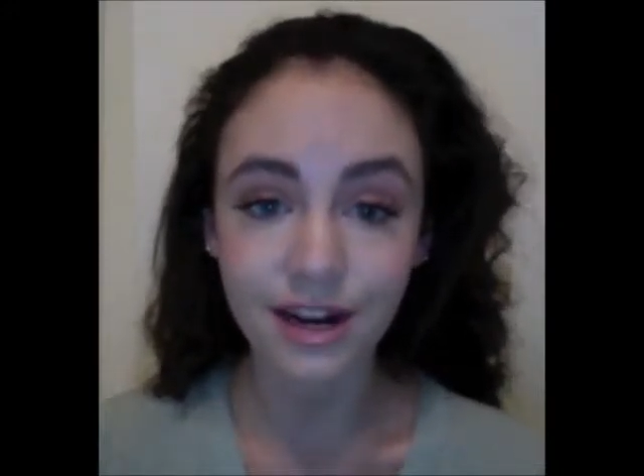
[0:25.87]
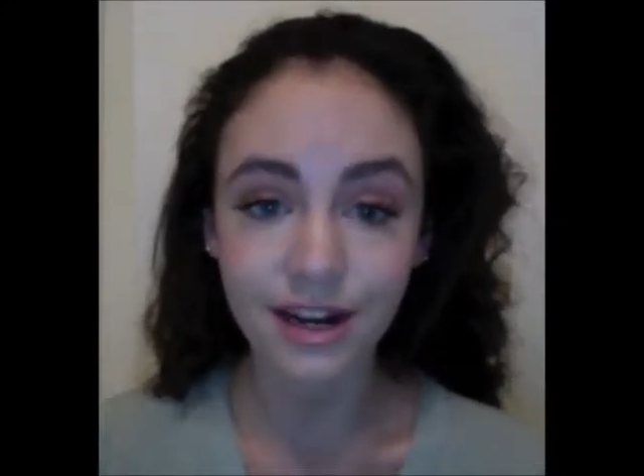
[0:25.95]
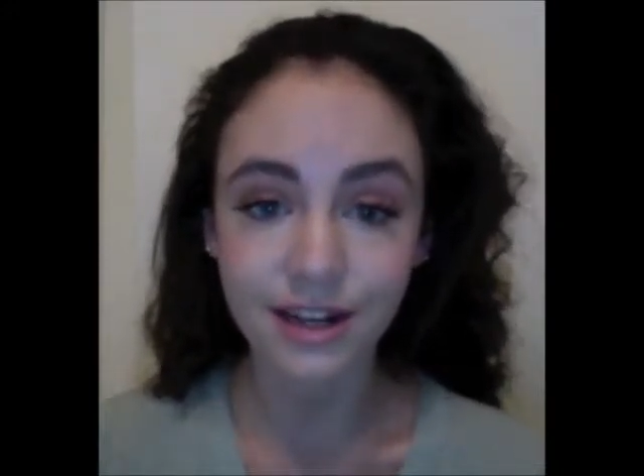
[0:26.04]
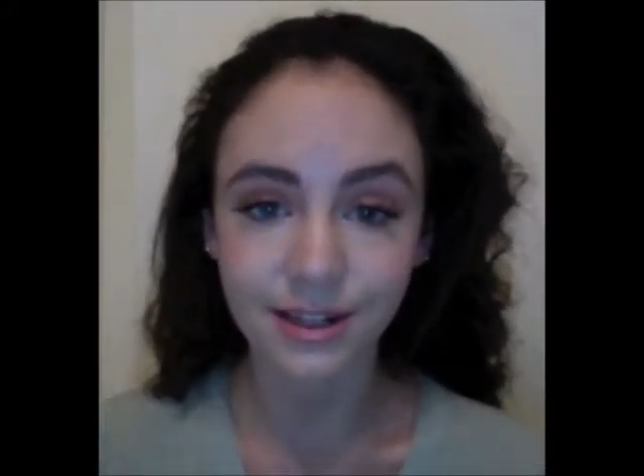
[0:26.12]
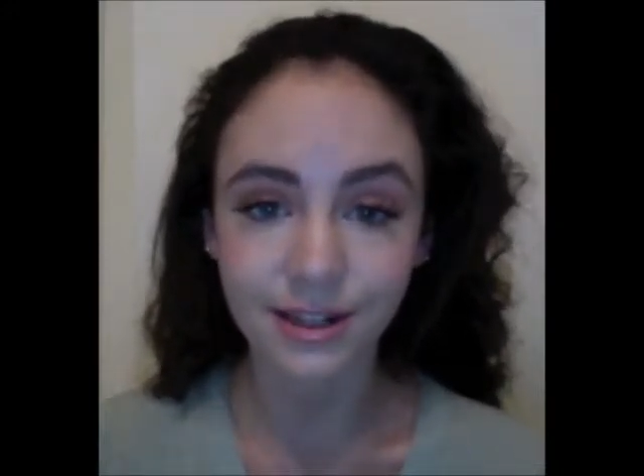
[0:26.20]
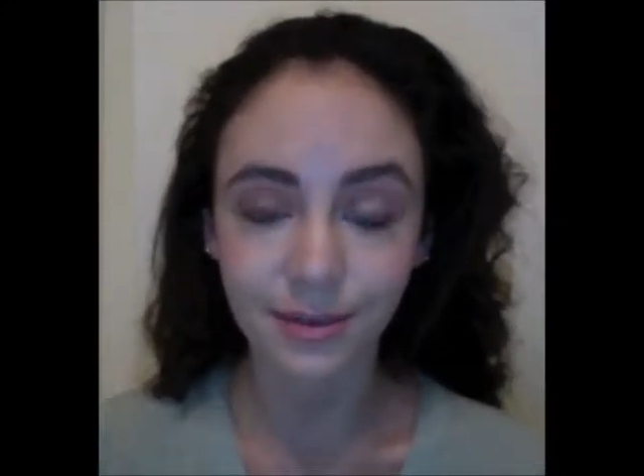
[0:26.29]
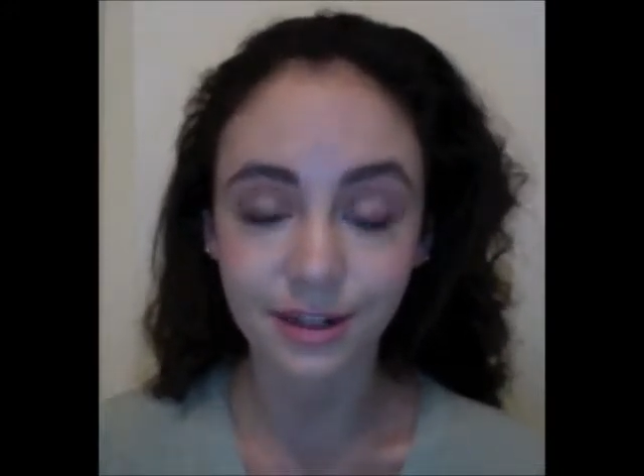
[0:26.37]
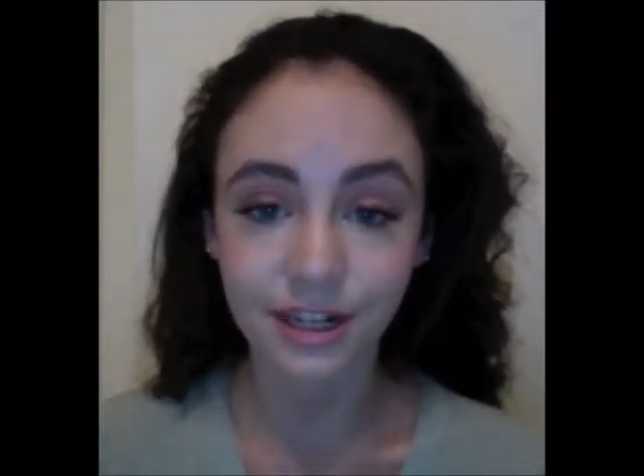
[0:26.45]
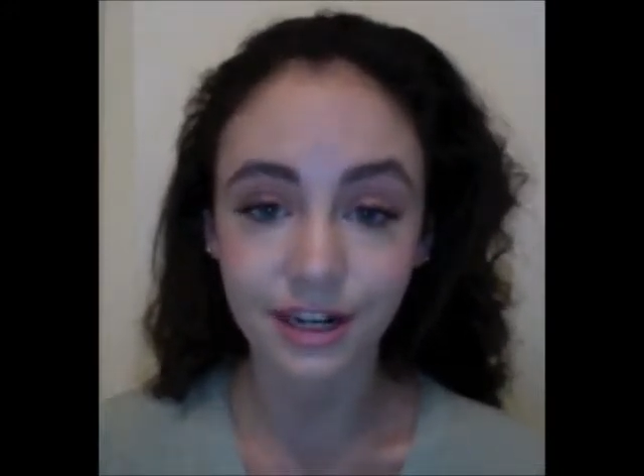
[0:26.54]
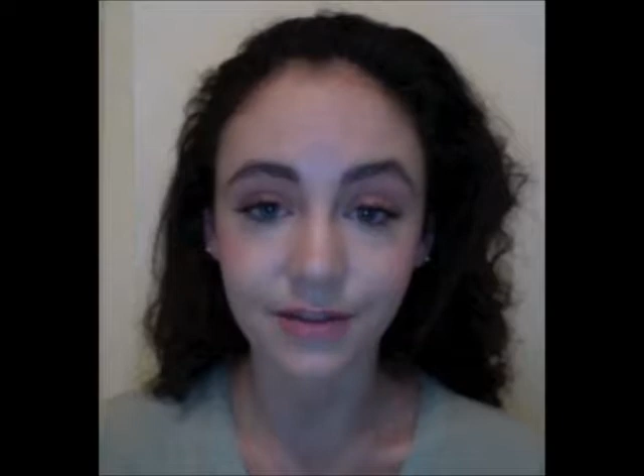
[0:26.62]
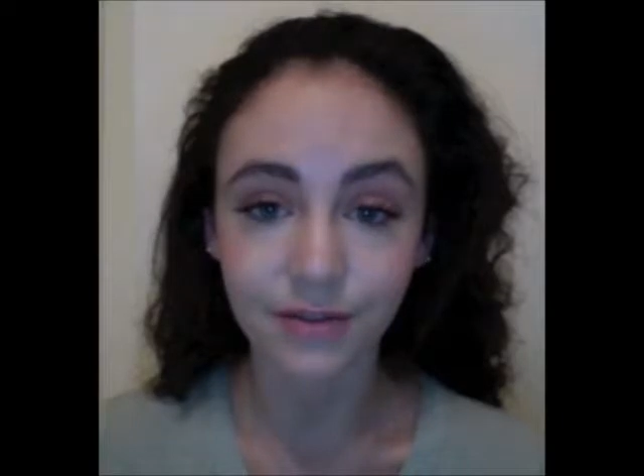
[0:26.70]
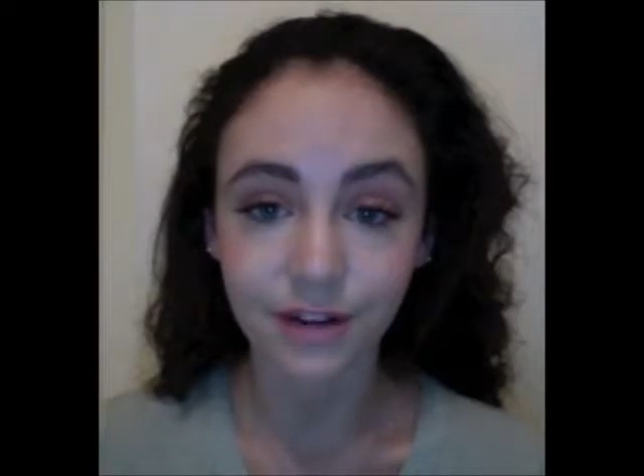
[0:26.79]
clear to them that
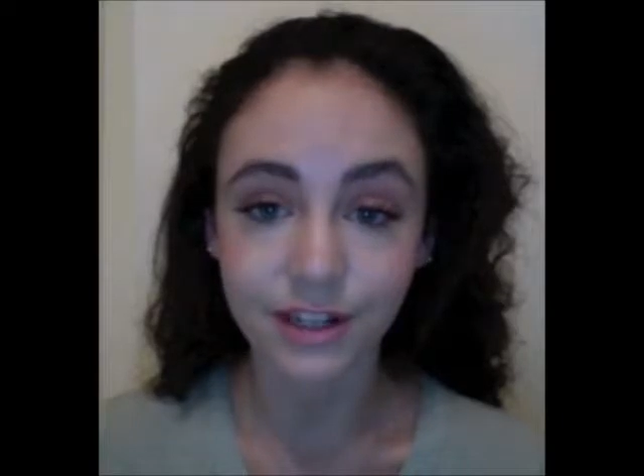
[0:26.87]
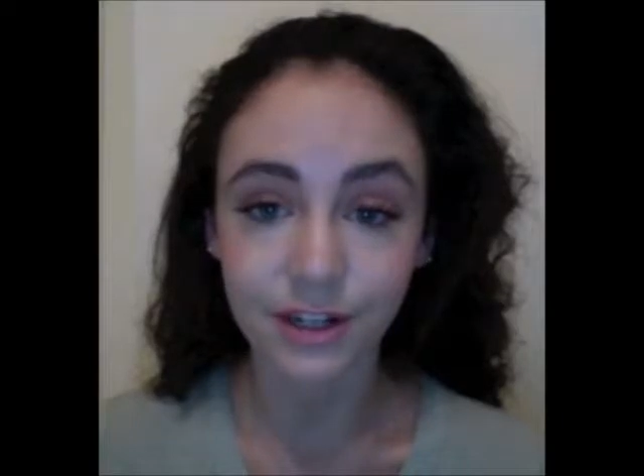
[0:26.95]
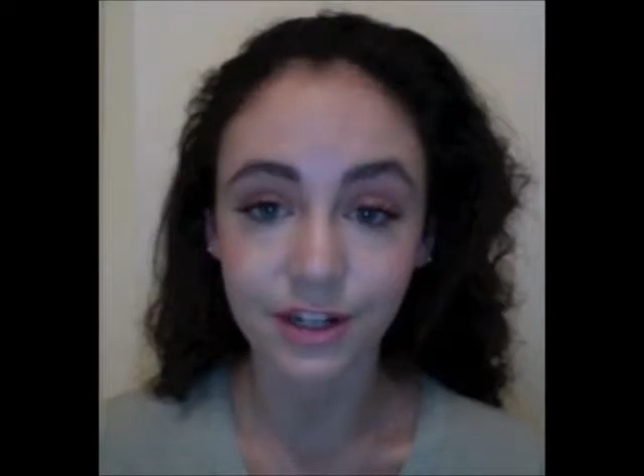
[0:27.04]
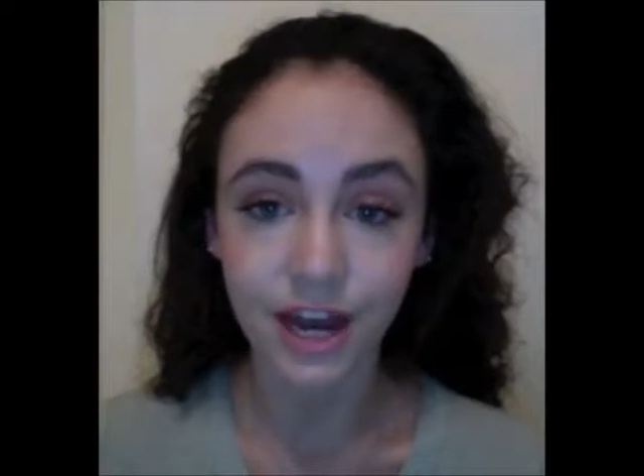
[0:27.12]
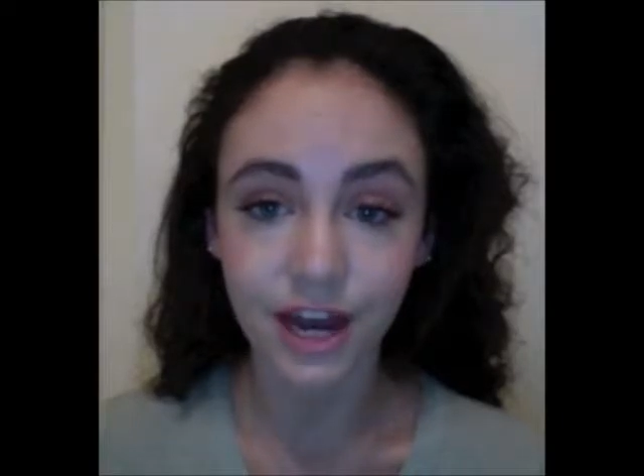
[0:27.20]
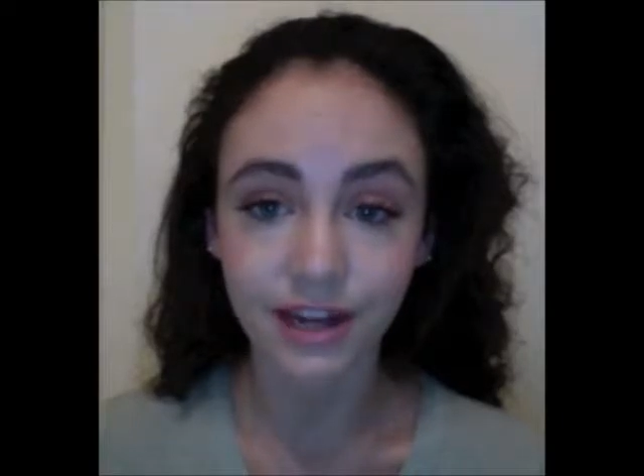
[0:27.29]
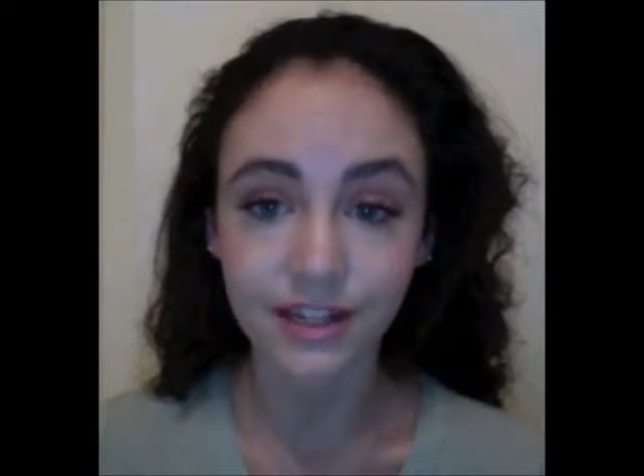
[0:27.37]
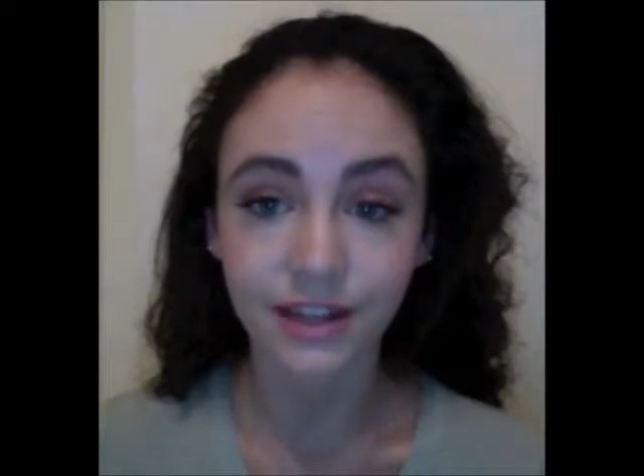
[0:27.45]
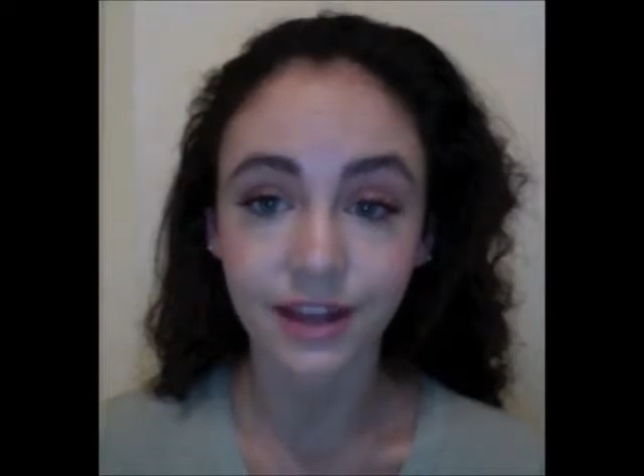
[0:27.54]
deliveries are checked